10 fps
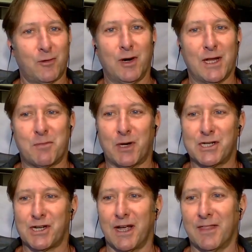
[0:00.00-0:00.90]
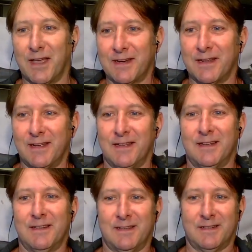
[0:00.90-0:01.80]
I really appreciate that.
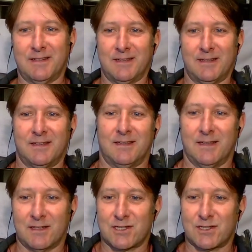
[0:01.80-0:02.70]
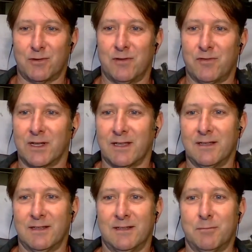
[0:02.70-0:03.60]
That's terrific.
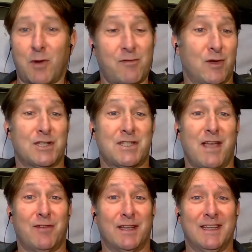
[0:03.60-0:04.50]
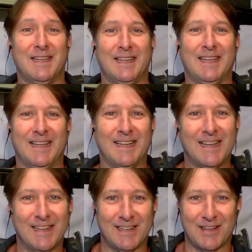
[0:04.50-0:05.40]
My first ever.
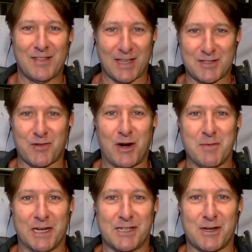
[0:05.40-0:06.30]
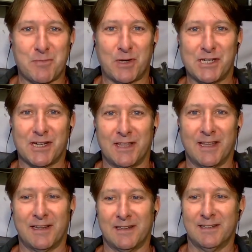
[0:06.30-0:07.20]
Thanks very much. I appreciate
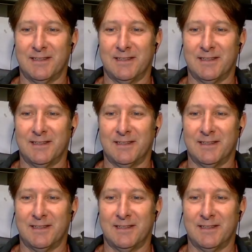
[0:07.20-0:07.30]
that.